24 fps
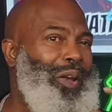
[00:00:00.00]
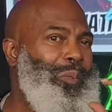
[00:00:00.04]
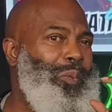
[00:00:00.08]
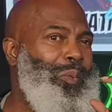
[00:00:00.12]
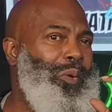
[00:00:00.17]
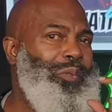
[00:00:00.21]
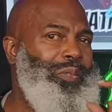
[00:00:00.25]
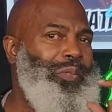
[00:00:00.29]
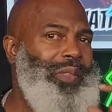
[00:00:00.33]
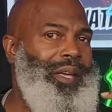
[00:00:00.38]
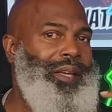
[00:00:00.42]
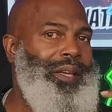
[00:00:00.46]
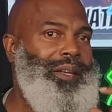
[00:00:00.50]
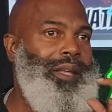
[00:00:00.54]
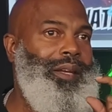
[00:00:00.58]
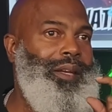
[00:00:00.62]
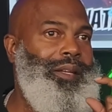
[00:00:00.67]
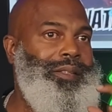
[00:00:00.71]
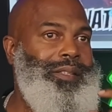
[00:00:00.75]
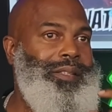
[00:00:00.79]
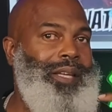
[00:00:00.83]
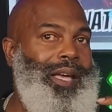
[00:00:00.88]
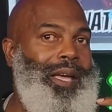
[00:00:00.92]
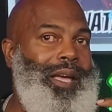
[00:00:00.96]
weren't thinking at the
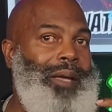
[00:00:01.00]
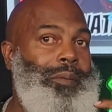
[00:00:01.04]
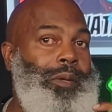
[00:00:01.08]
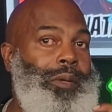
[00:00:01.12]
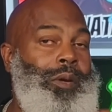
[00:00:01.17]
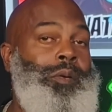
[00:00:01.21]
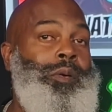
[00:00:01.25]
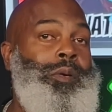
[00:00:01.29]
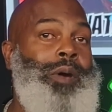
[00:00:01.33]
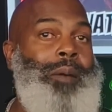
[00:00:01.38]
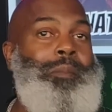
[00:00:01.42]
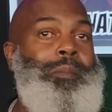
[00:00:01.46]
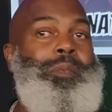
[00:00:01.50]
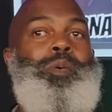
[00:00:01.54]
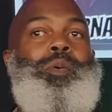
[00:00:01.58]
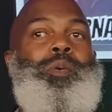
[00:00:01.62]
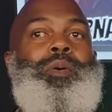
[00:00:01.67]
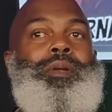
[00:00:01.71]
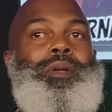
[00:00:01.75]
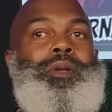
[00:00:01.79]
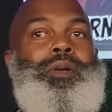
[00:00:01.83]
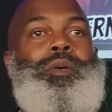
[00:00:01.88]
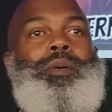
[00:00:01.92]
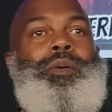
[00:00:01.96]
time, yo, I'm going to
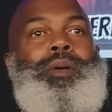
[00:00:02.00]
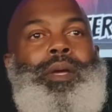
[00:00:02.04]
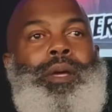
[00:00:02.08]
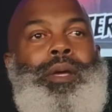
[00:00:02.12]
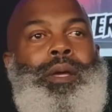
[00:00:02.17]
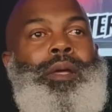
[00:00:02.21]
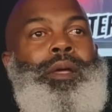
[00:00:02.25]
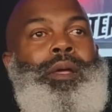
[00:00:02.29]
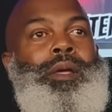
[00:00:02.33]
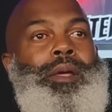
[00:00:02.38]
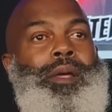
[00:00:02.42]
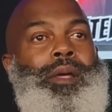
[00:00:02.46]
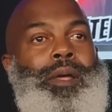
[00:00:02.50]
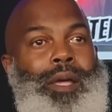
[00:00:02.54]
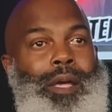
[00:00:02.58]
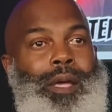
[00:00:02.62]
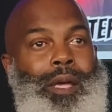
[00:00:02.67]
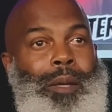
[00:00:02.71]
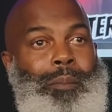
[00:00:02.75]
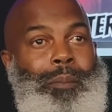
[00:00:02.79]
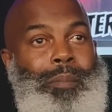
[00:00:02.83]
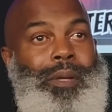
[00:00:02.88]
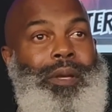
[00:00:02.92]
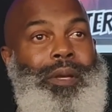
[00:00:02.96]
go ahead and
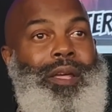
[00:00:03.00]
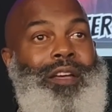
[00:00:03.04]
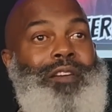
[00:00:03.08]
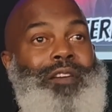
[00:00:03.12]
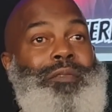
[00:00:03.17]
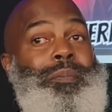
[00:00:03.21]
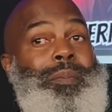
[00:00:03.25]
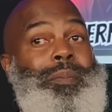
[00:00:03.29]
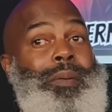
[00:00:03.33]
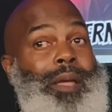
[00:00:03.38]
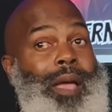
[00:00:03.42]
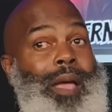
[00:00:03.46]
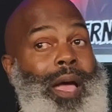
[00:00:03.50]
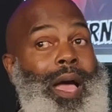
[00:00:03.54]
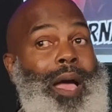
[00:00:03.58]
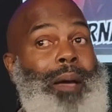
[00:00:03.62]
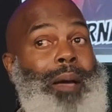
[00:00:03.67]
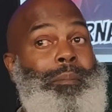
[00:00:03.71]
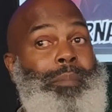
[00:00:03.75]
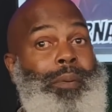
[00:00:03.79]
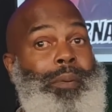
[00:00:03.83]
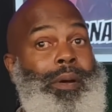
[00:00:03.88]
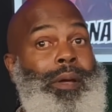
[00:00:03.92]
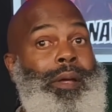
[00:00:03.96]
be the FBI,
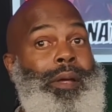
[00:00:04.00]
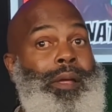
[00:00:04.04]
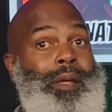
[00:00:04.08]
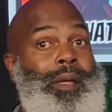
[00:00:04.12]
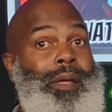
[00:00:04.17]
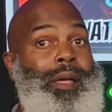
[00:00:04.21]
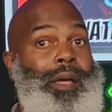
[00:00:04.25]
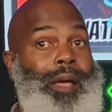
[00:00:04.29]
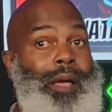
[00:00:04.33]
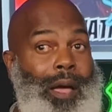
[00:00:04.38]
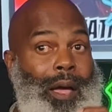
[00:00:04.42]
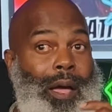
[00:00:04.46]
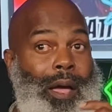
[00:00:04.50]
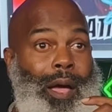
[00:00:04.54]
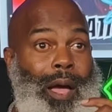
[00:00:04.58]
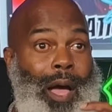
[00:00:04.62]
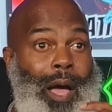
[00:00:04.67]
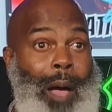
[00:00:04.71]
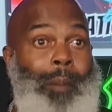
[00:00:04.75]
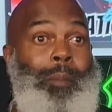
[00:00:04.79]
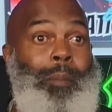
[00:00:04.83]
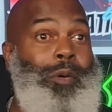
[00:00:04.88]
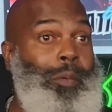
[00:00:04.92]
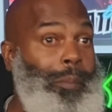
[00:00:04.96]
but
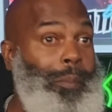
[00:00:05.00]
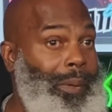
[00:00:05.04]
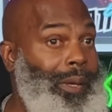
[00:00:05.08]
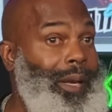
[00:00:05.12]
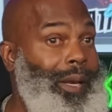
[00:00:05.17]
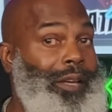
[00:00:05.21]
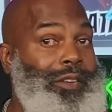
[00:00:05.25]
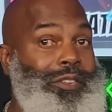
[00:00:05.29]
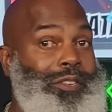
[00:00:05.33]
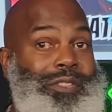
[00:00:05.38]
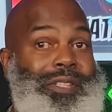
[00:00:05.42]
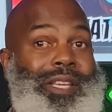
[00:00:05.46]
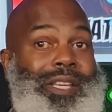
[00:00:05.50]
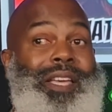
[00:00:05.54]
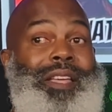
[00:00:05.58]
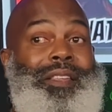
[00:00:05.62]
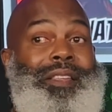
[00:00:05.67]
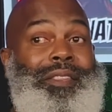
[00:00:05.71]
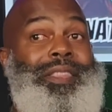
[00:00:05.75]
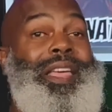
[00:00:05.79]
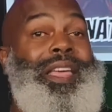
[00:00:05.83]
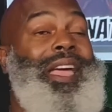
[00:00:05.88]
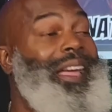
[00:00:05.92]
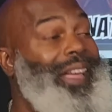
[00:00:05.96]
I'm gonna be like you said,
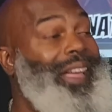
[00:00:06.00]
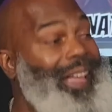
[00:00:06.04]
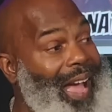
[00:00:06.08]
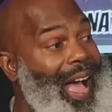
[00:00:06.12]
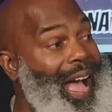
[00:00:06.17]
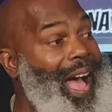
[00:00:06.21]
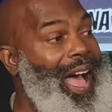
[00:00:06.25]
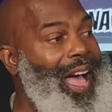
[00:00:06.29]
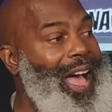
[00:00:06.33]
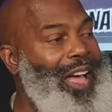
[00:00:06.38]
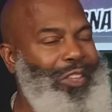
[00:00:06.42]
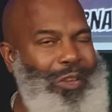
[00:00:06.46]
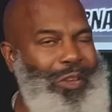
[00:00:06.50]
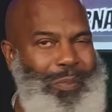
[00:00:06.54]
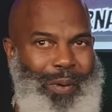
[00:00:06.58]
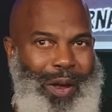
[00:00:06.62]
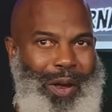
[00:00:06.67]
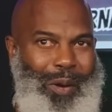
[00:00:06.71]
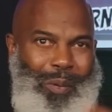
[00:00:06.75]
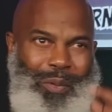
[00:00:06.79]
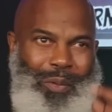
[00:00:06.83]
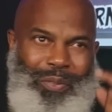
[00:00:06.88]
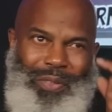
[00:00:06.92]
that guy. You probably weren't